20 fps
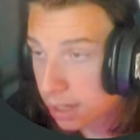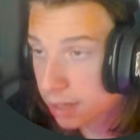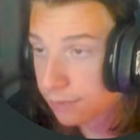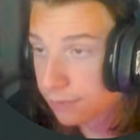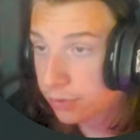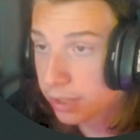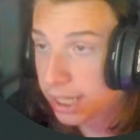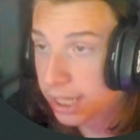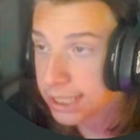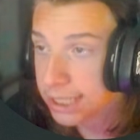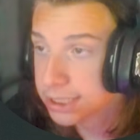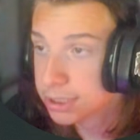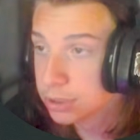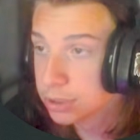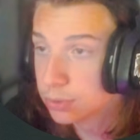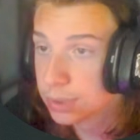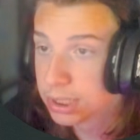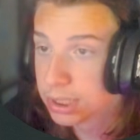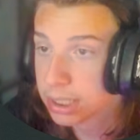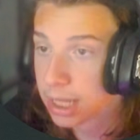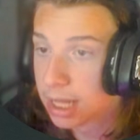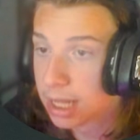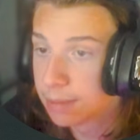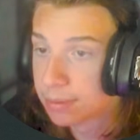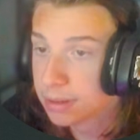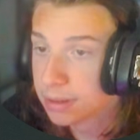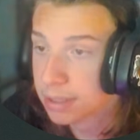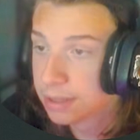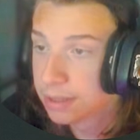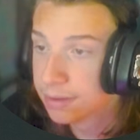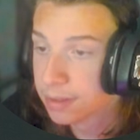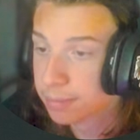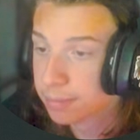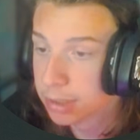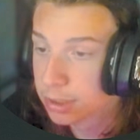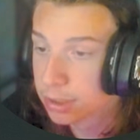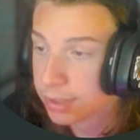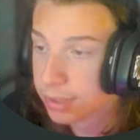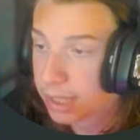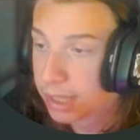if you guys do want to copy these, I
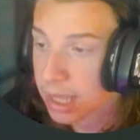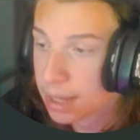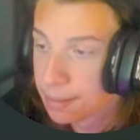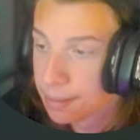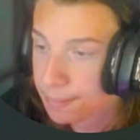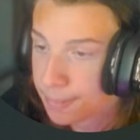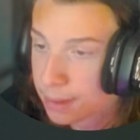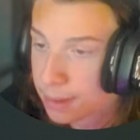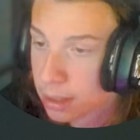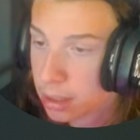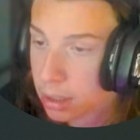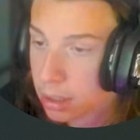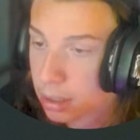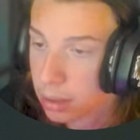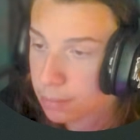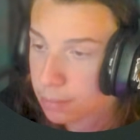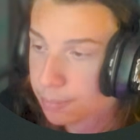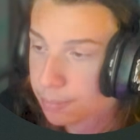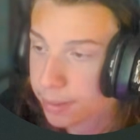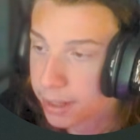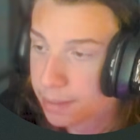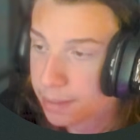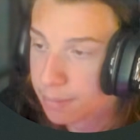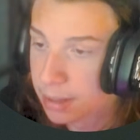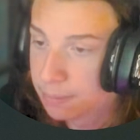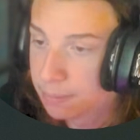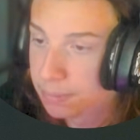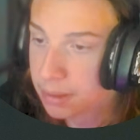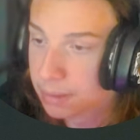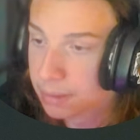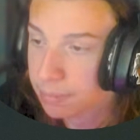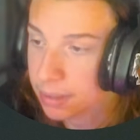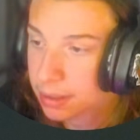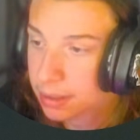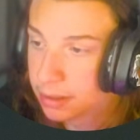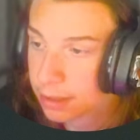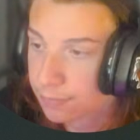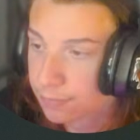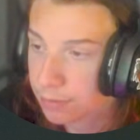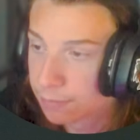mean, you can, but it might be a
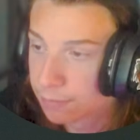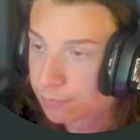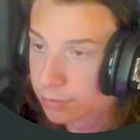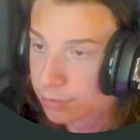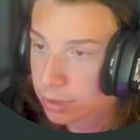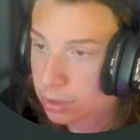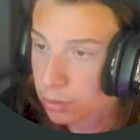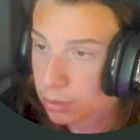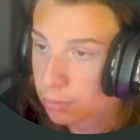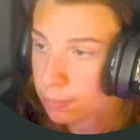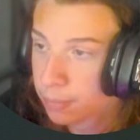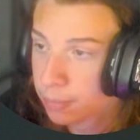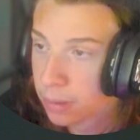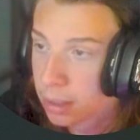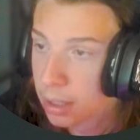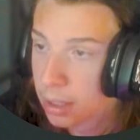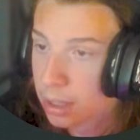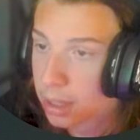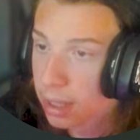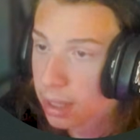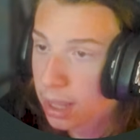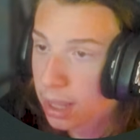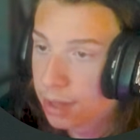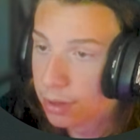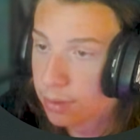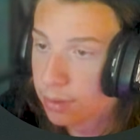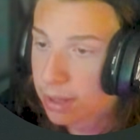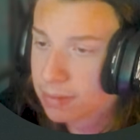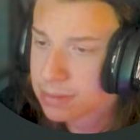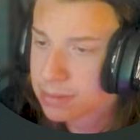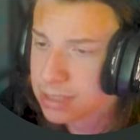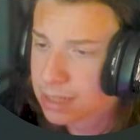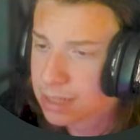bit different for you. I don't have